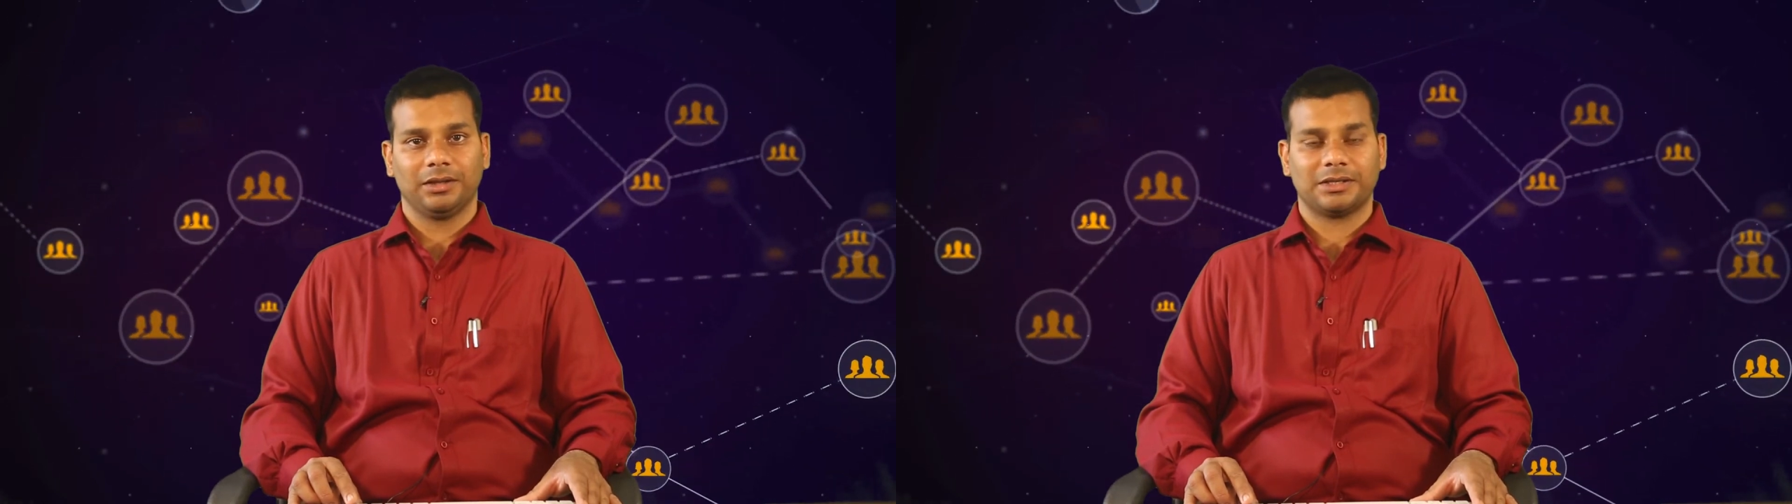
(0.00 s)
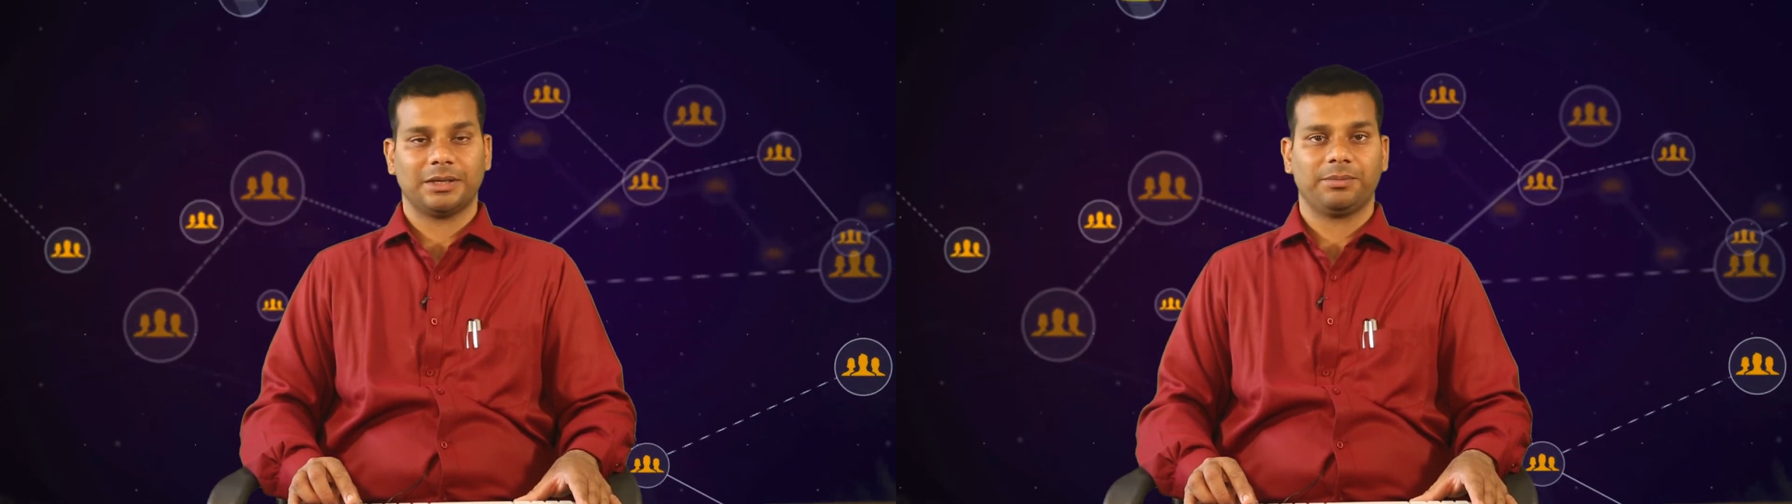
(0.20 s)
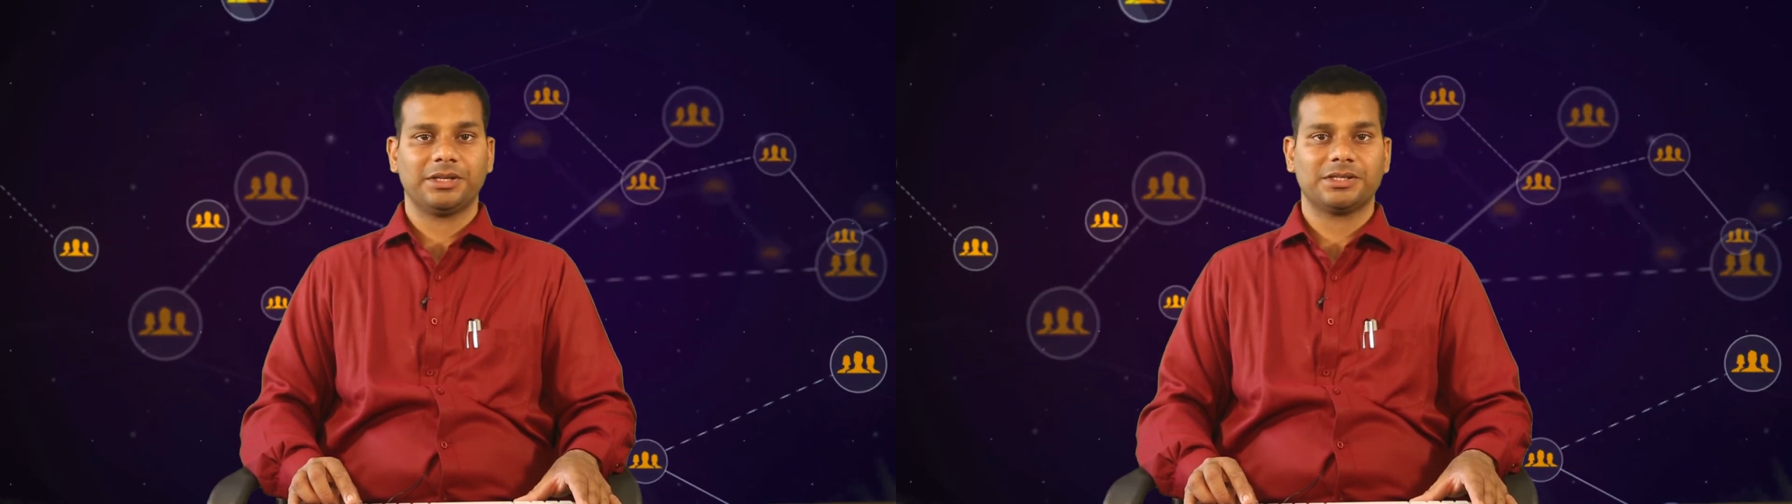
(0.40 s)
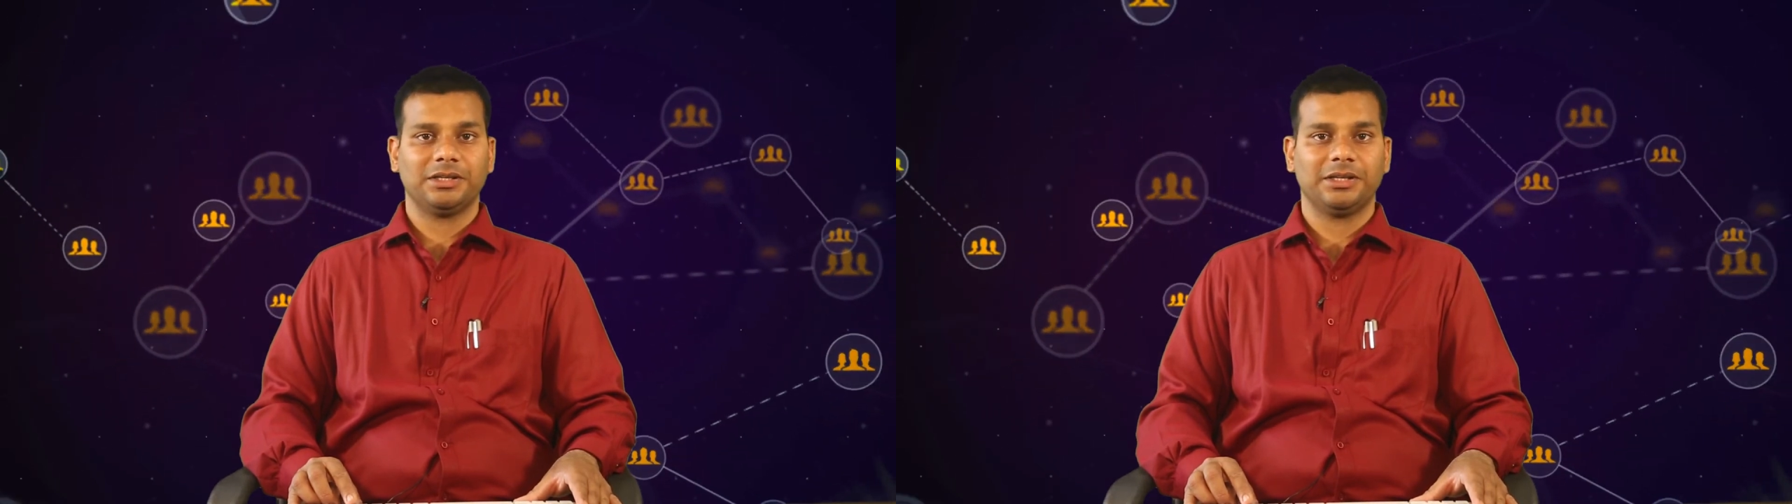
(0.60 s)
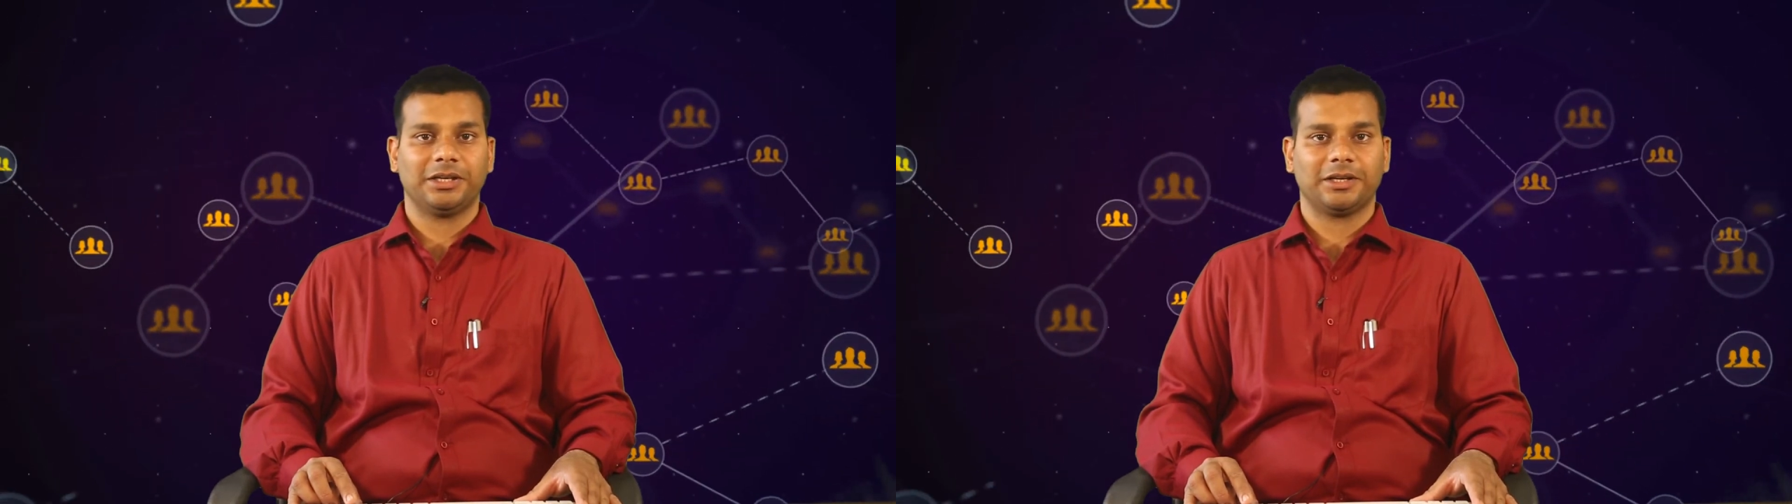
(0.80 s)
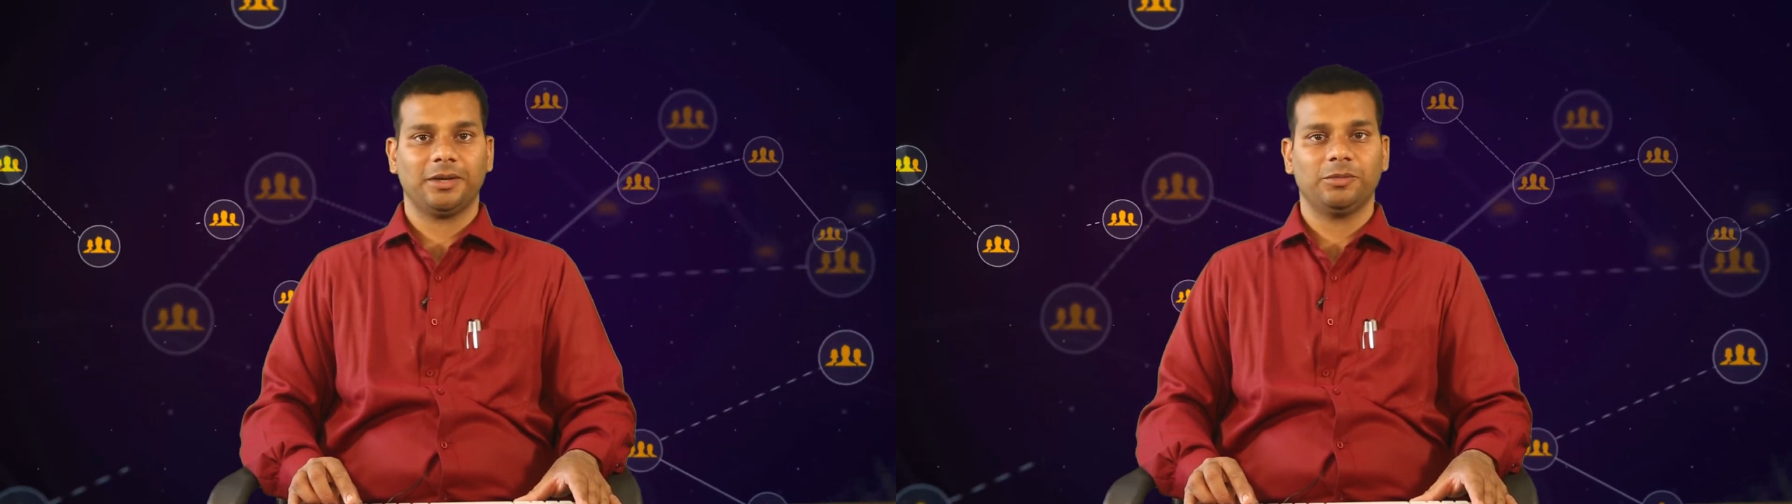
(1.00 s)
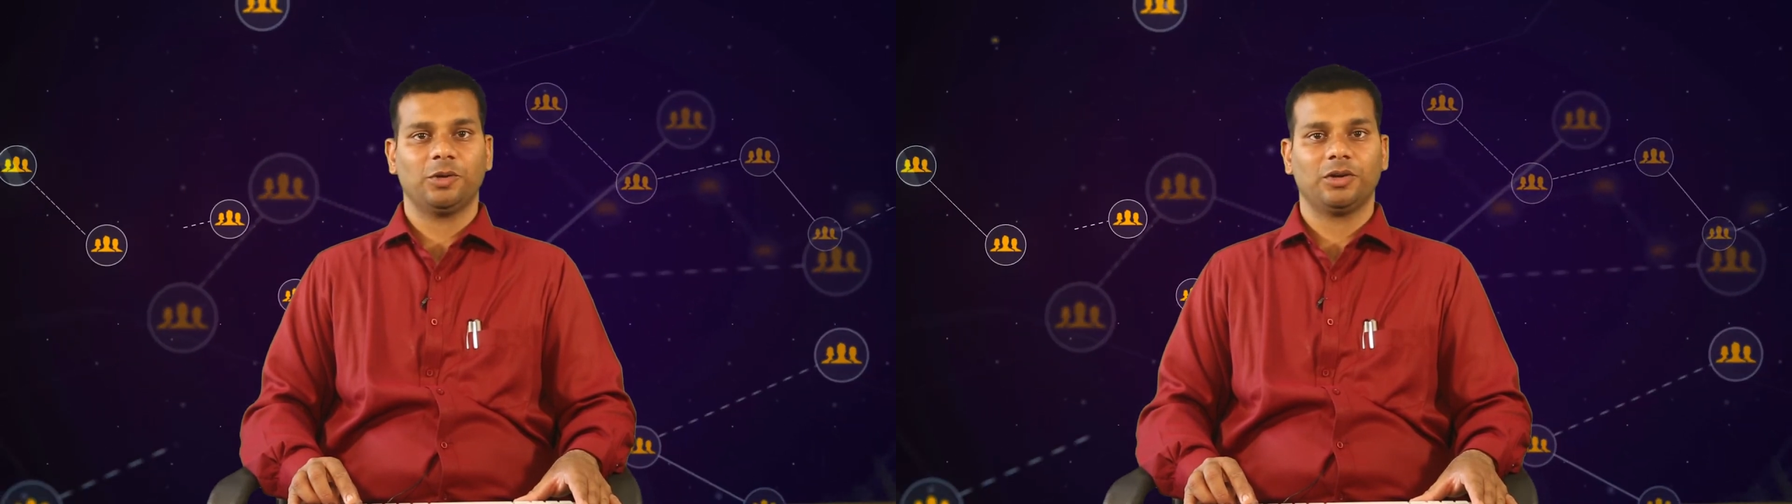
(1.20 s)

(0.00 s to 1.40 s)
A separation, it can be